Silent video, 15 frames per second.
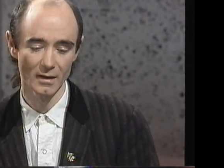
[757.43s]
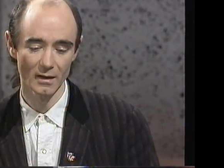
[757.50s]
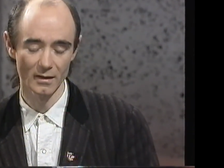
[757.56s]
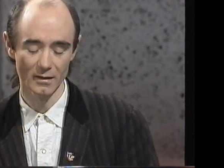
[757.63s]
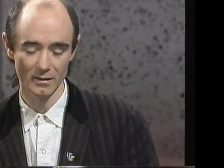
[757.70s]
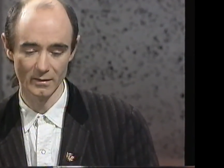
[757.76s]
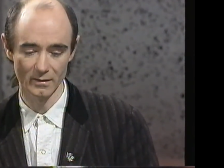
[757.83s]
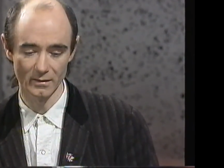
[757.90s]

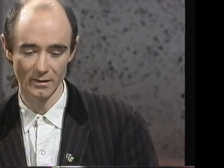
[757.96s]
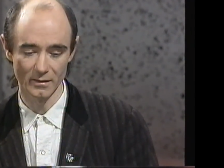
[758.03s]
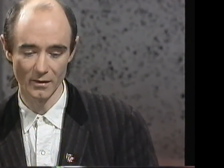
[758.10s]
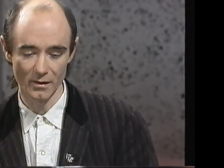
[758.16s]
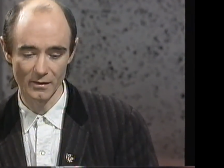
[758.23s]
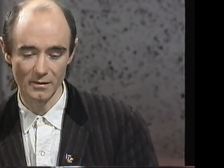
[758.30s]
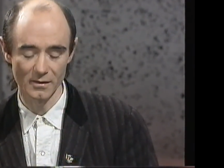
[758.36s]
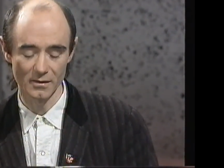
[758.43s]
an
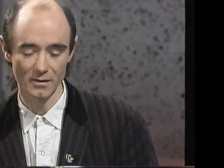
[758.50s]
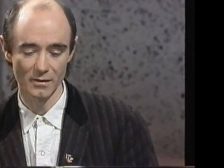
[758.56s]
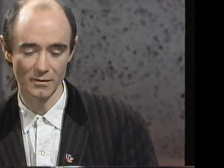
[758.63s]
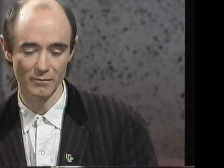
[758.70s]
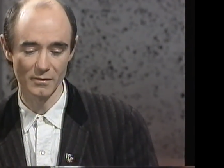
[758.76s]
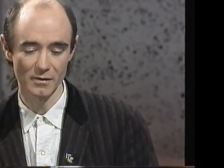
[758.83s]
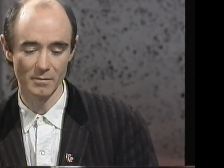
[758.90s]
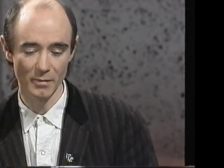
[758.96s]
artist
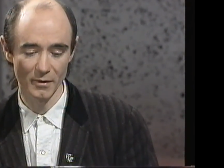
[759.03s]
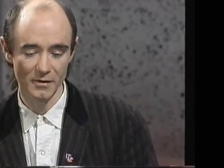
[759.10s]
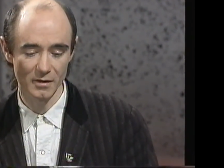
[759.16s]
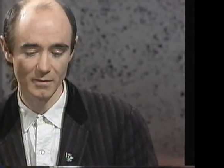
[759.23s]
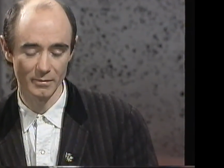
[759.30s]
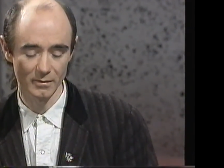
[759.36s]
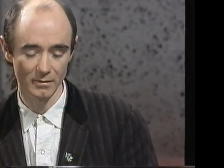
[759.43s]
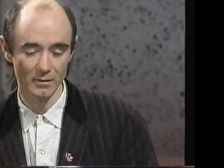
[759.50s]
is
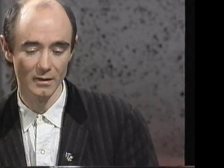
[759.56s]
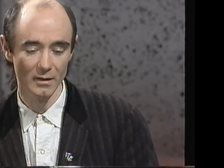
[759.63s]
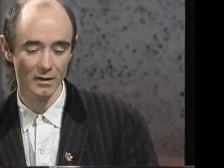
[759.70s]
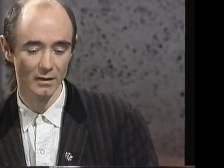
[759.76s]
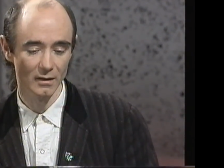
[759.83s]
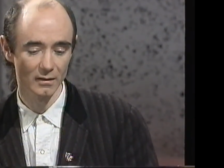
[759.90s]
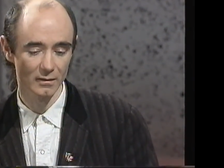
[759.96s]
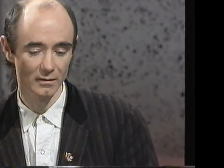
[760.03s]
responsible
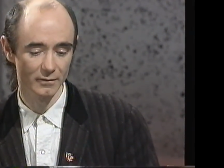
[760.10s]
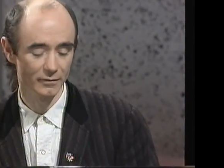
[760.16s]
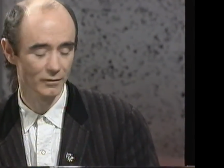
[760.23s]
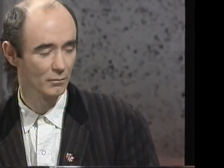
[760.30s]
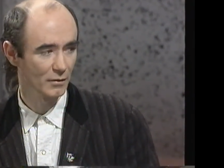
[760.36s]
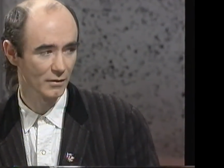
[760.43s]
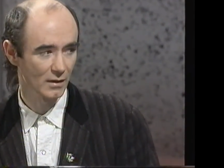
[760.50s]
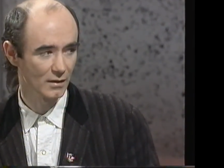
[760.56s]
for
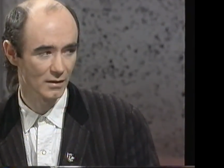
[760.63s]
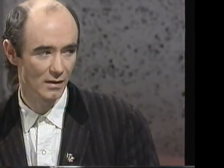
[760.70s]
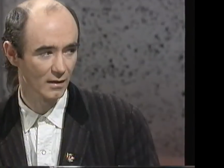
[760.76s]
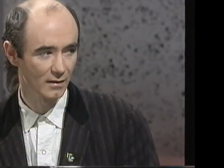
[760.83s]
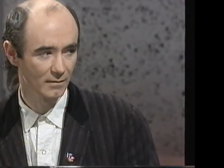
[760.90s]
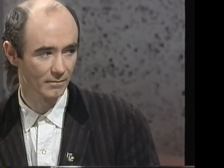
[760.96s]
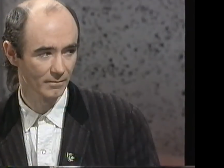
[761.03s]
what they say.